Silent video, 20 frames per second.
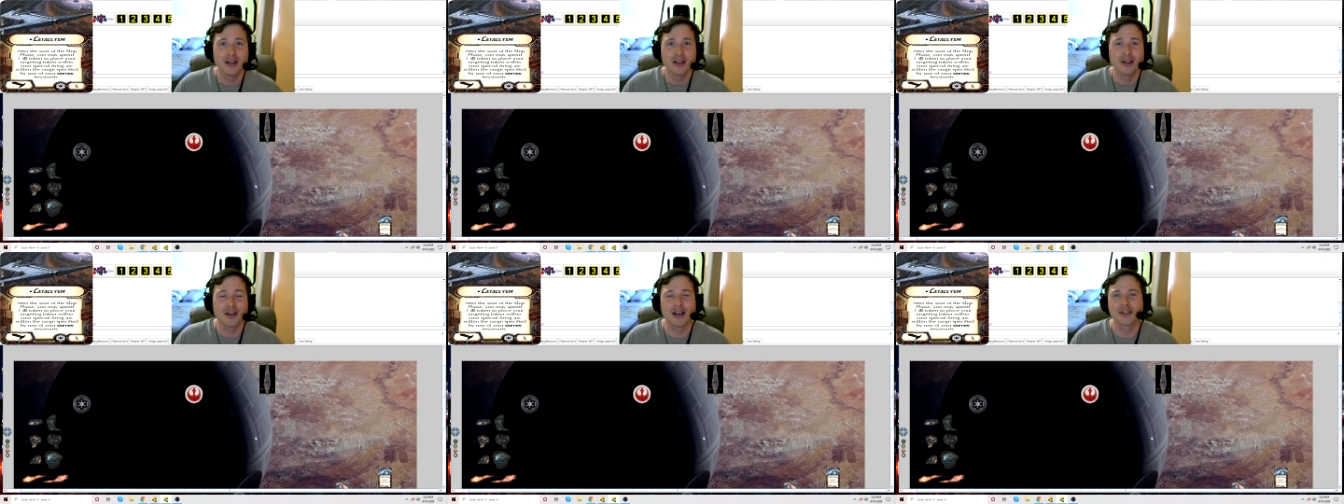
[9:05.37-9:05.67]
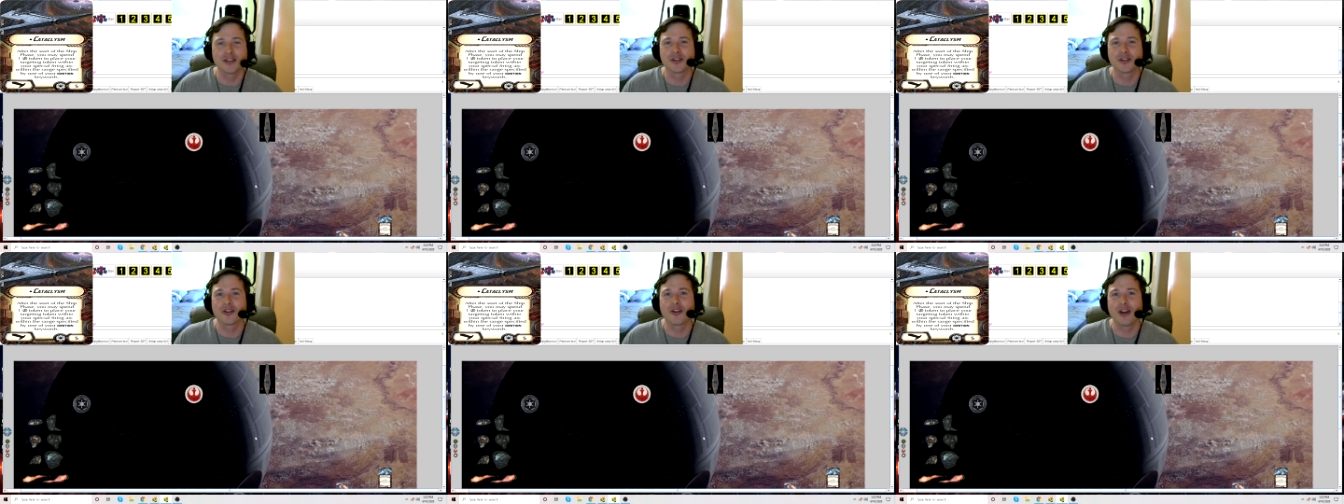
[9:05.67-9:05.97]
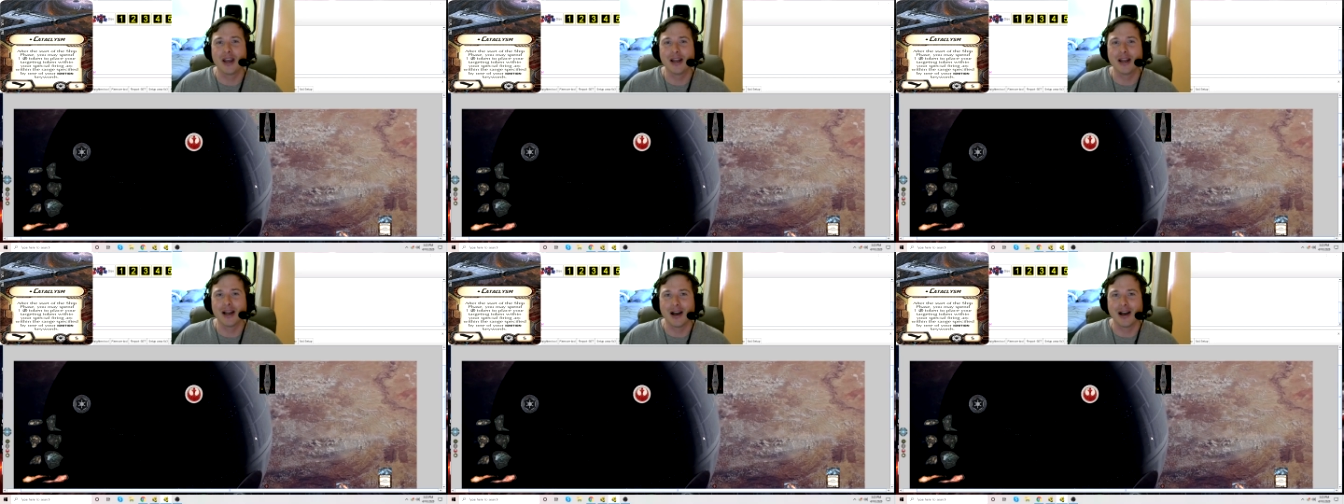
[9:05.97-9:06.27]
You guys are
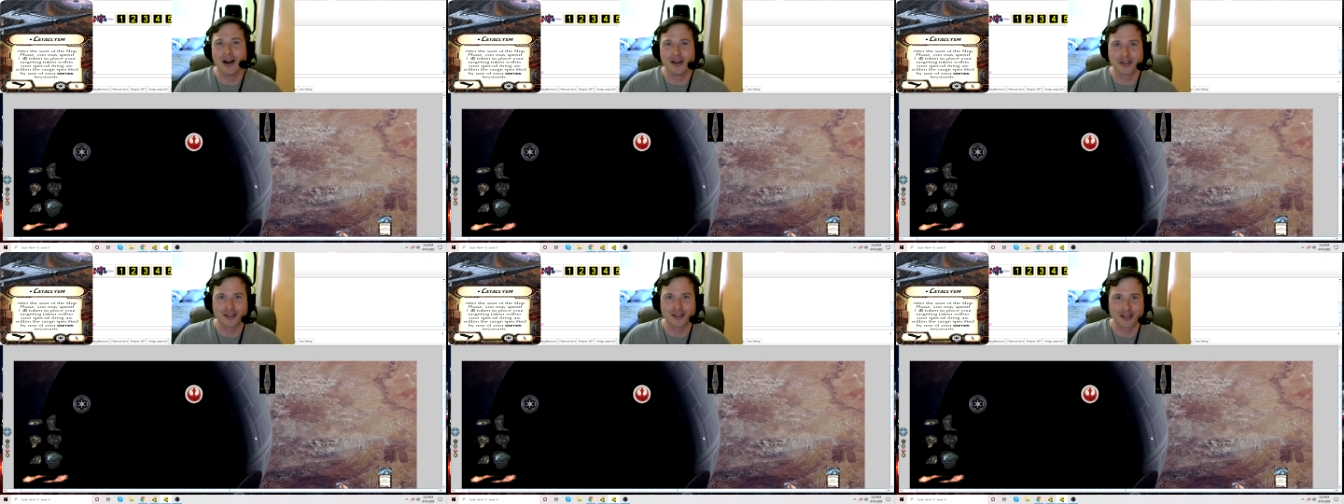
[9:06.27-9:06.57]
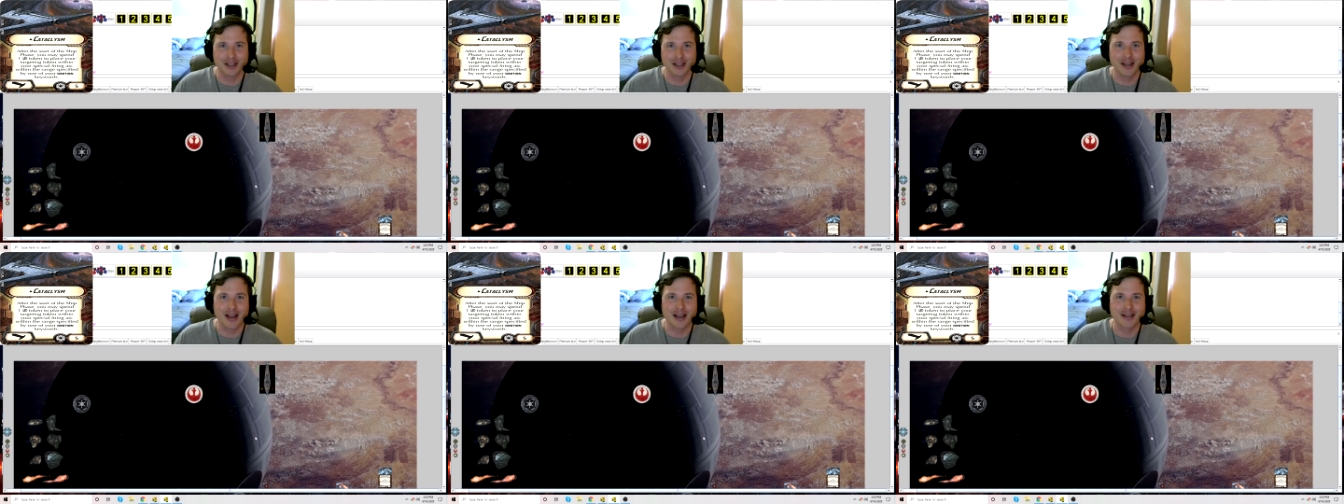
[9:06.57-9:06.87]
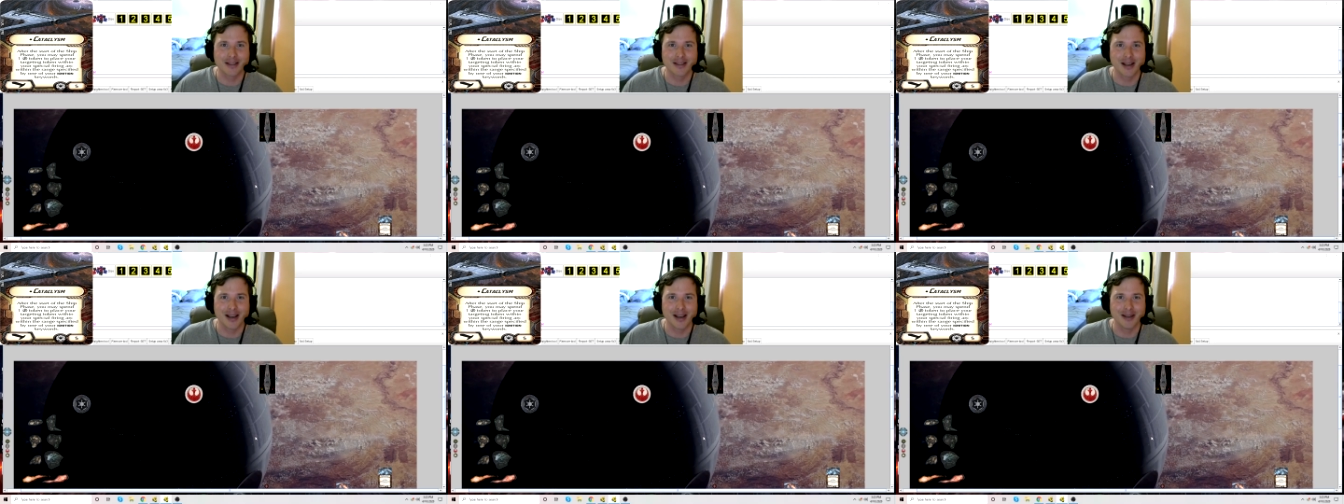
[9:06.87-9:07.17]
great. I'll see you
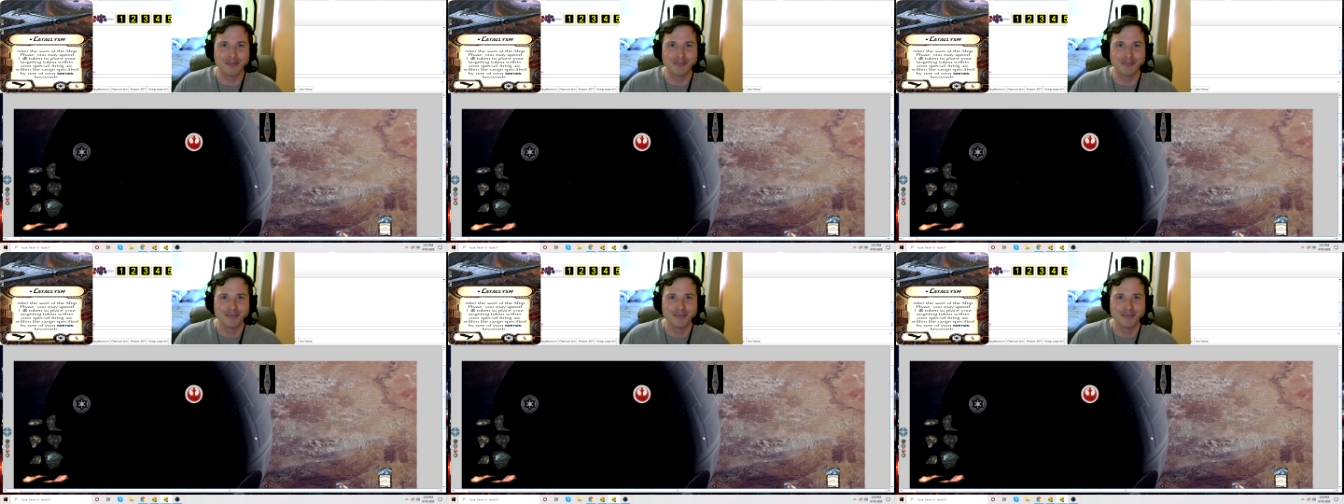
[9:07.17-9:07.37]
next time.